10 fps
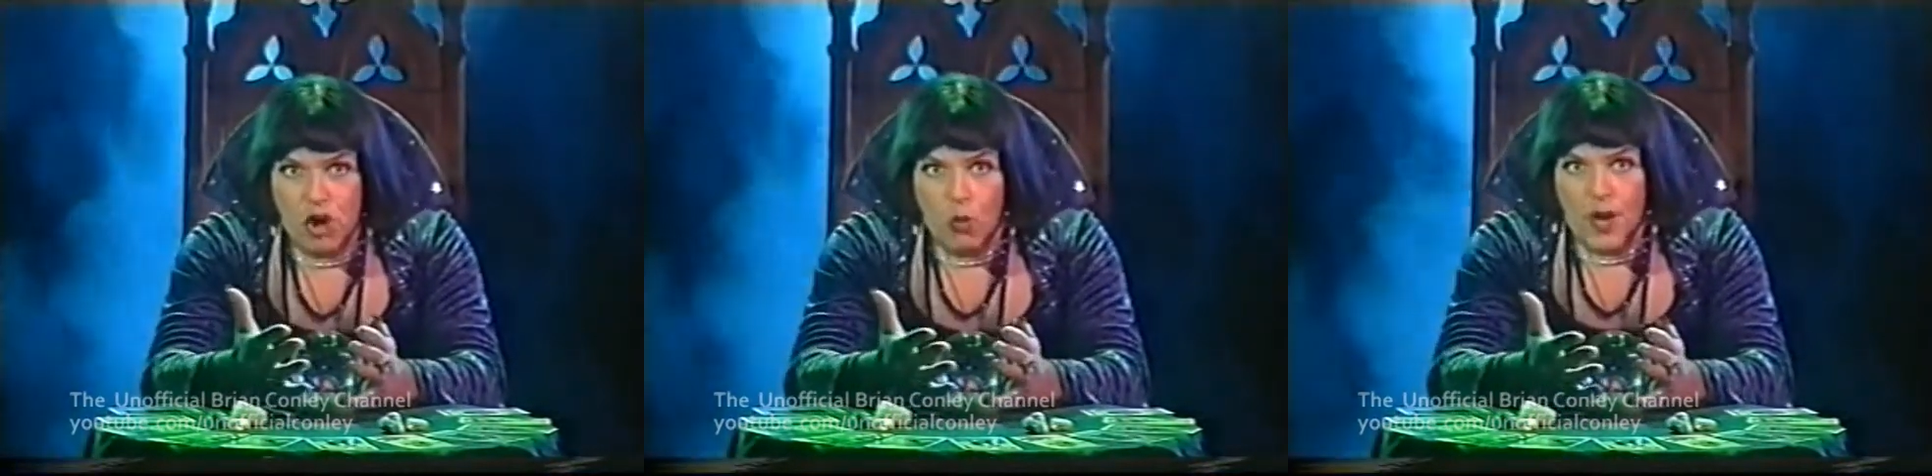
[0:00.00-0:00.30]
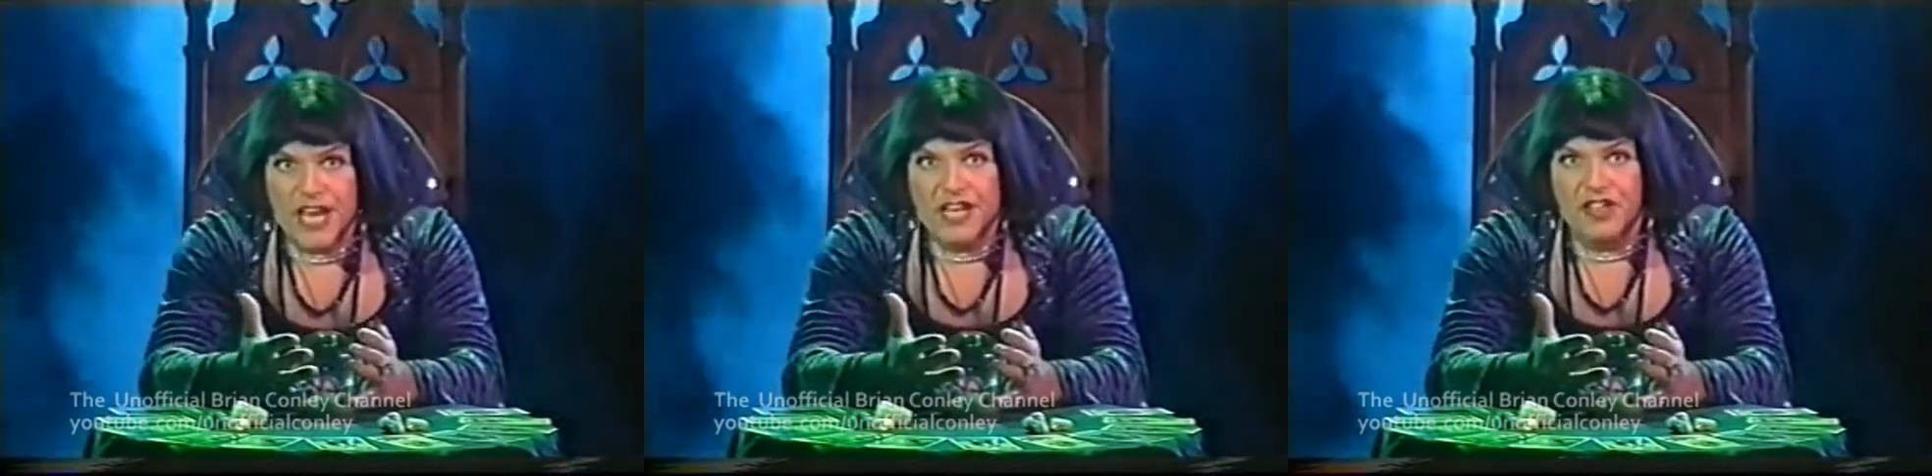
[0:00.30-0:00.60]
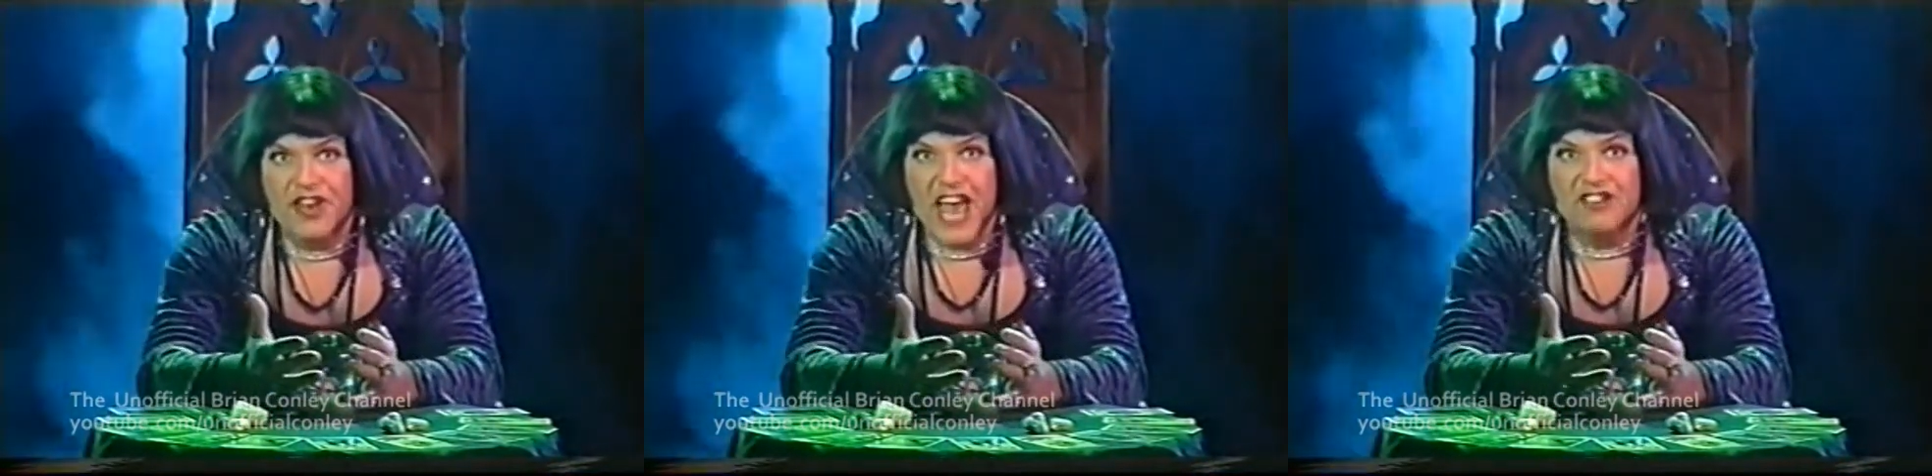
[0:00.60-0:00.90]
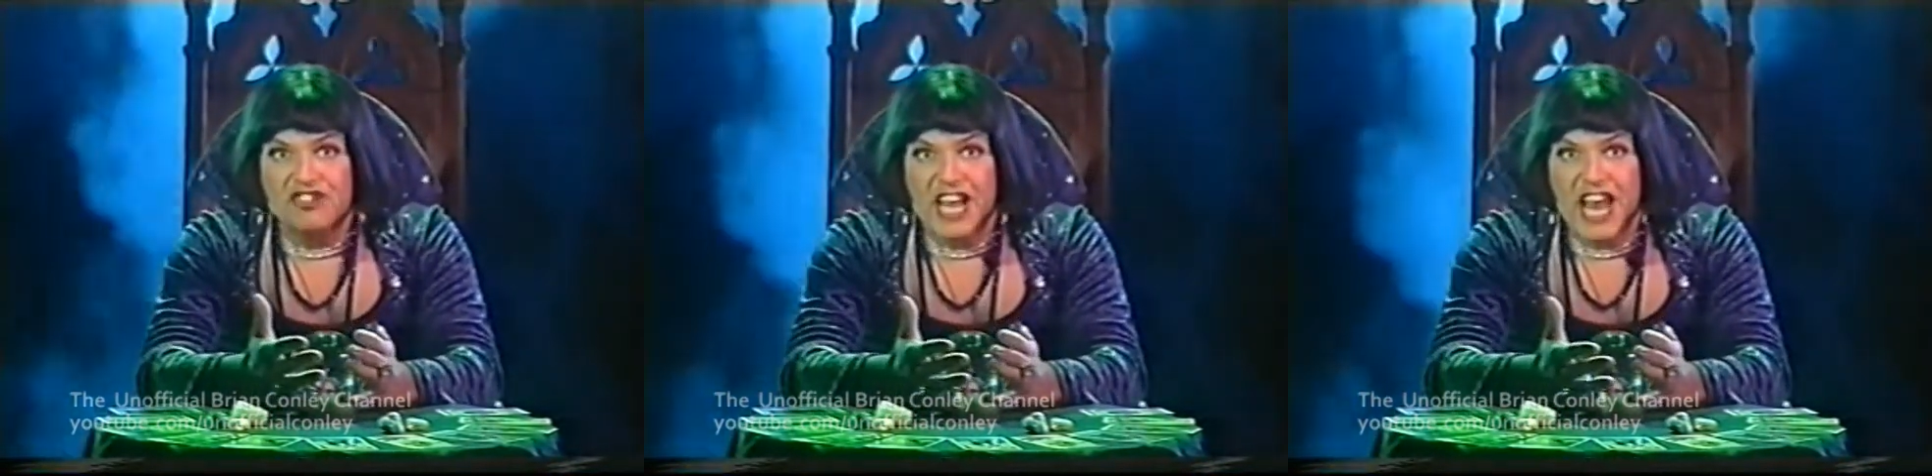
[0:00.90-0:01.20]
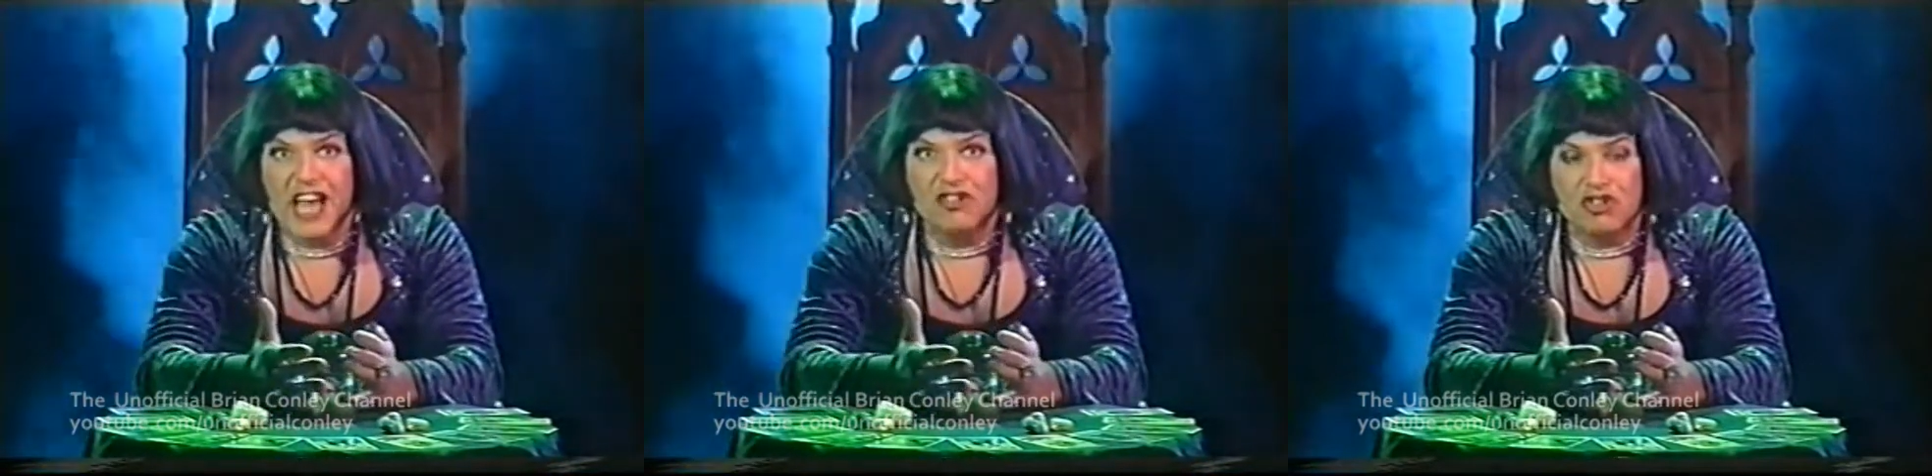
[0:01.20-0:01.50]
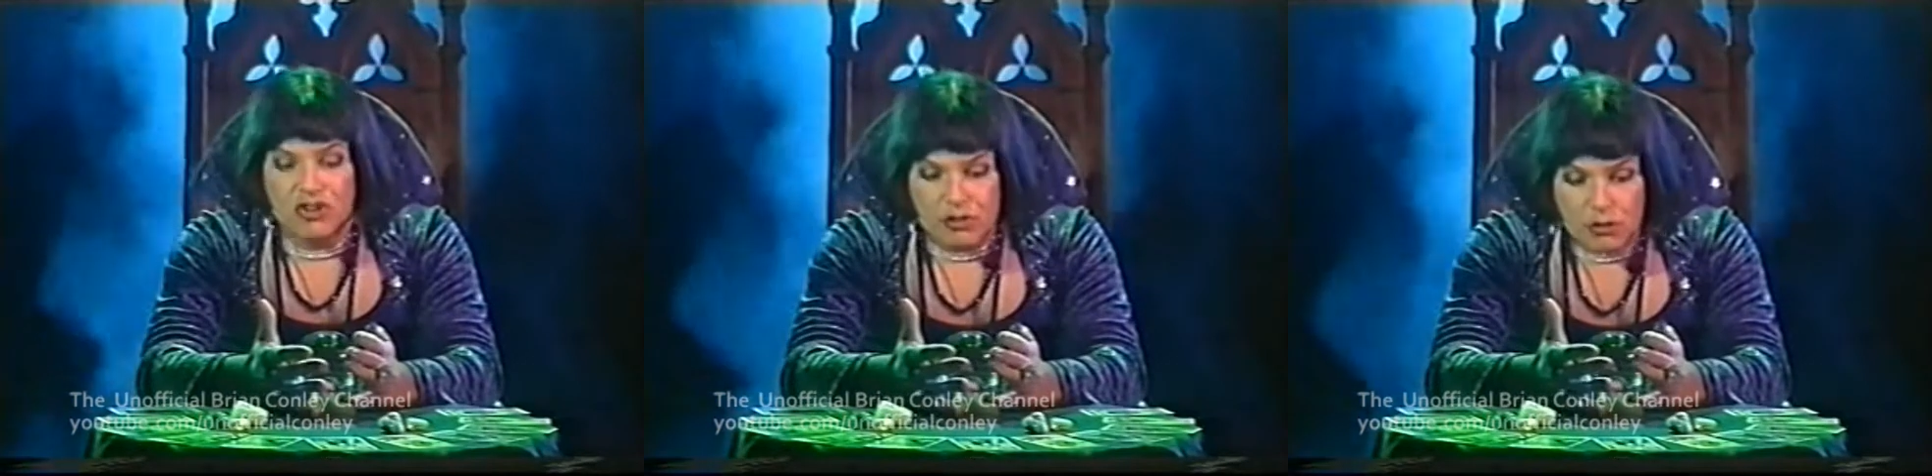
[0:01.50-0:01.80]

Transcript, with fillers: winning the next election.